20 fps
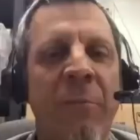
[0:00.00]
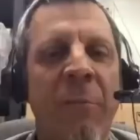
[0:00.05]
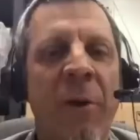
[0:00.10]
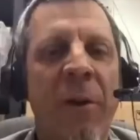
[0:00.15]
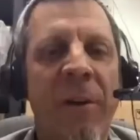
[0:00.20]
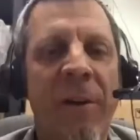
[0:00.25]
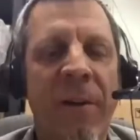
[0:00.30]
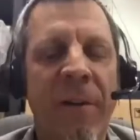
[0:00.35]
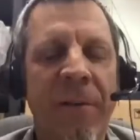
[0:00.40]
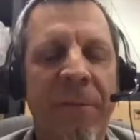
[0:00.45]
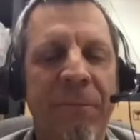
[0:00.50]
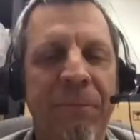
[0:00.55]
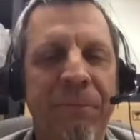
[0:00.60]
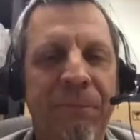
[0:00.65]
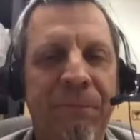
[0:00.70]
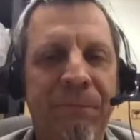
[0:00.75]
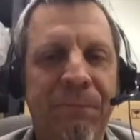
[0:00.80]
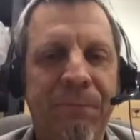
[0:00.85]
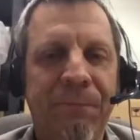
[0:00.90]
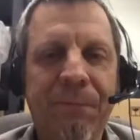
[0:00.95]
market.
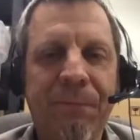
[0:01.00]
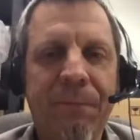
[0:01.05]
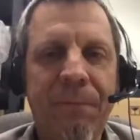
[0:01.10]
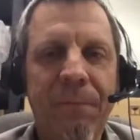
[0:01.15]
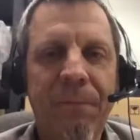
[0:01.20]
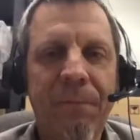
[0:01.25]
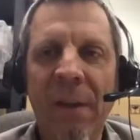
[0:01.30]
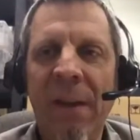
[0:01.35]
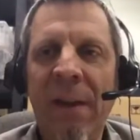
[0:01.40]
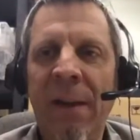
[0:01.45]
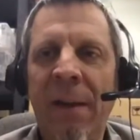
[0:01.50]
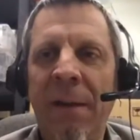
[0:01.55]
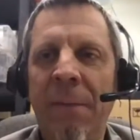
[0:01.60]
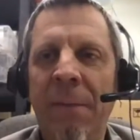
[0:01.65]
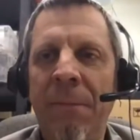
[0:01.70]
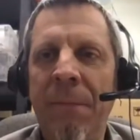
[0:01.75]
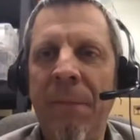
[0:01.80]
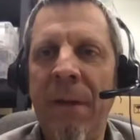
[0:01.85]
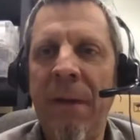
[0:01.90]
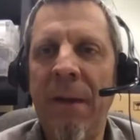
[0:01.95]

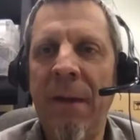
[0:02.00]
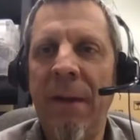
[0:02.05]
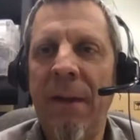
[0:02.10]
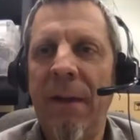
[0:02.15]
Um,